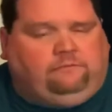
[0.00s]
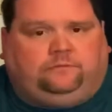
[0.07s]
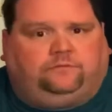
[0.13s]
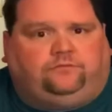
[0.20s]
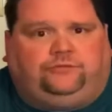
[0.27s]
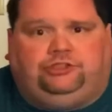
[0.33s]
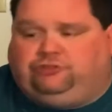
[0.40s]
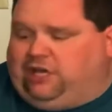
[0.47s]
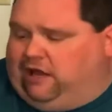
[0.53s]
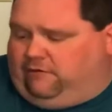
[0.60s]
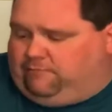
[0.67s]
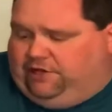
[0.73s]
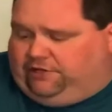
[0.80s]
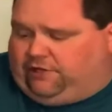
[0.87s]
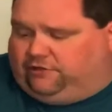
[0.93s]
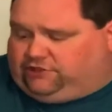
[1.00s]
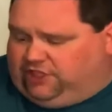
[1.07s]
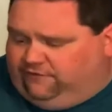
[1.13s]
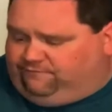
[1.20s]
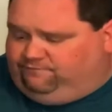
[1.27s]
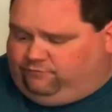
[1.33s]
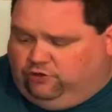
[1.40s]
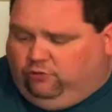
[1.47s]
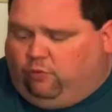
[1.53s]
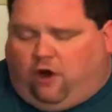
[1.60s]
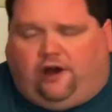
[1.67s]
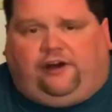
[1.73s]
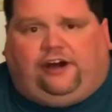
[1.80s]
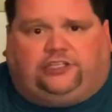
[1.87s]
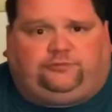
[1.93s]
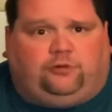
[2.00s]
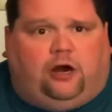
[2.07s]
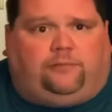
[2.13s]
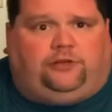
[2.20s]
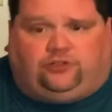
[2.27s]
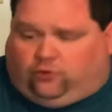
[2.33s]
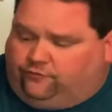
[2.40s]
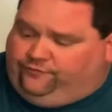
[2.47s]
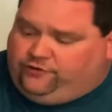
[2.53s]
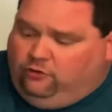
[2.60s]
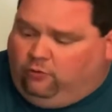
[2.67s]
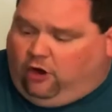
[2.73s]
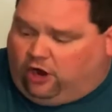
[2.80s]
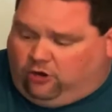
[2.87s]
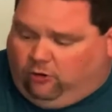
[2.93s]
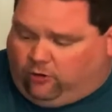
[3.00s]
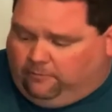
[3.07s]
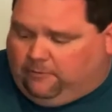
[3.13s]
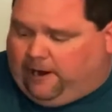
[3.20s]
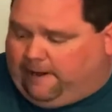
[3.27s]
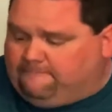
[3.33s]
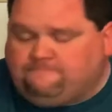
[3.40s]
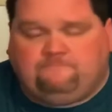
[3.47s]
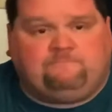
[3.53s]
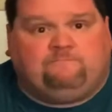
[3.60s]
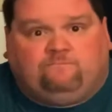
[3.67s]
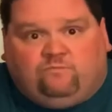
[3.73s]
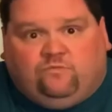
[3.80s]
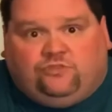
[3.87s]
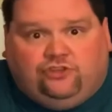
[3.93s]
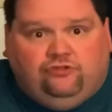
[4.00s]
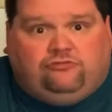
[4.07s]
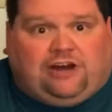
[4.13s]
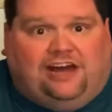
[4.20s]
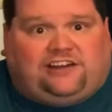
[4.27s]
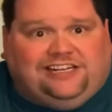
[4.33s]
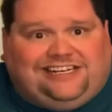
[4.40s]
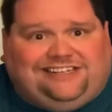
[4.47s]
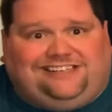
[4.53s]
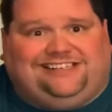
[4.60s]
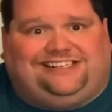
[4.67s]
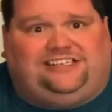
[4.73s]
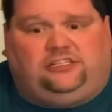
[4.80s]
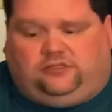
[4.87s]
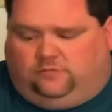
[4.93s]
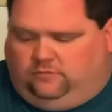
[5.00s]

You can't beat those. If you want hush puppies or if you want cornbread, you got to get these.